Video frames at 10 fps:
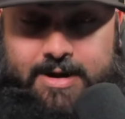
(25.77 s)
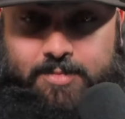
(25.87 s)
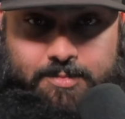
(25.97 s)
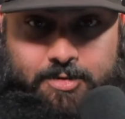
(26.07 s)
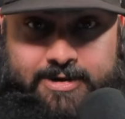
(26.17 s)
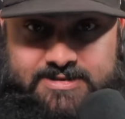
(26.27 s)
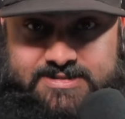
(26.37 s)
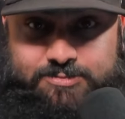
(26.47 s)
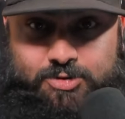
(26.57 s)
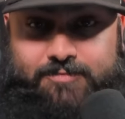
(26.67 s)
Barberena
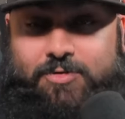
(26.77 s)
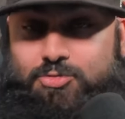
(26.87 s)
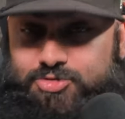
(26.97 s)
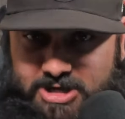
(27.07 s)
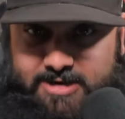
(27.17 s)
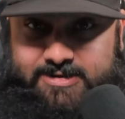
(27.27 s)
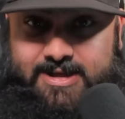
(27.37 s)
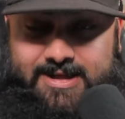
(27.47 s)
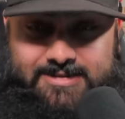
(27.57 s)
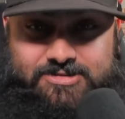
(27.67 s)
seemed to have no shot
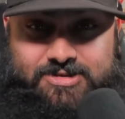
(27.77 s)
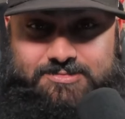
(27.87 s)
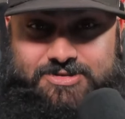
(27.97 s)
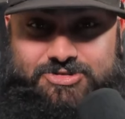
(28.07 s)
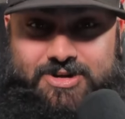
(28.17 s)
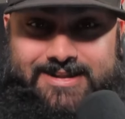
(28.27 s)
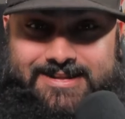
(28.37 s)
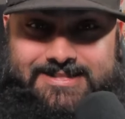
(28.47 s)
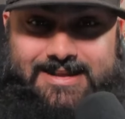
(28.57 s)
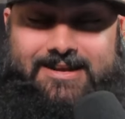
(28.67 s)
in terms of trying to
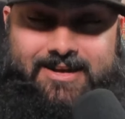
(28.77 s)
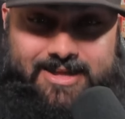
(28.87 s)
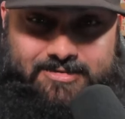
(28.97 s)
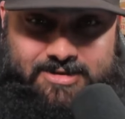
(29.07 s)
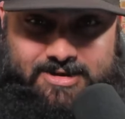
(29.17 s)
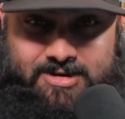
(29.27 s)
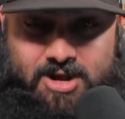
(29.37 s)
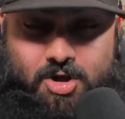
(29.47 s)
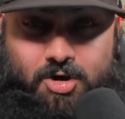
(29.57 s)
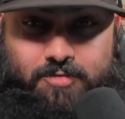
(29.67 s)
get that knockout here
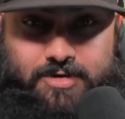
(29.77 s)
over